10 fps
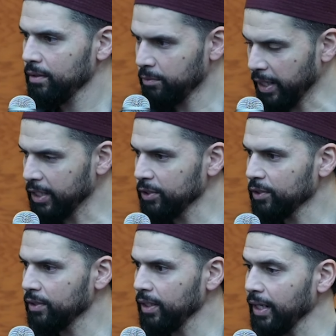
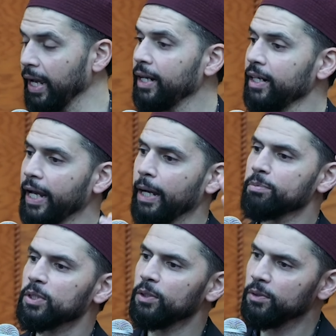regularly, and it
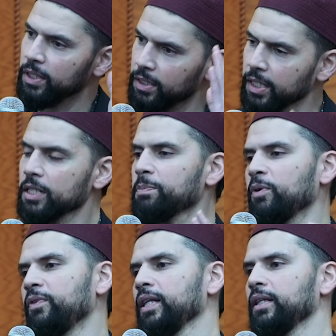absolutely does
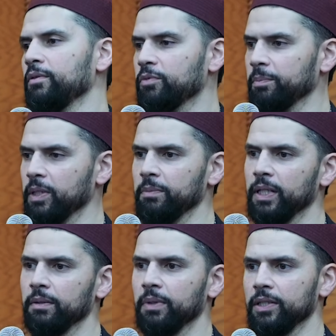prevent them from
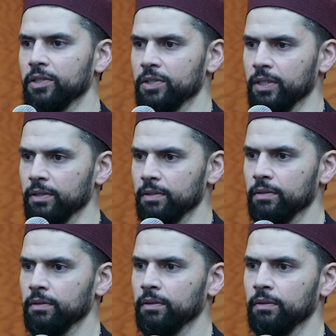committing major sins.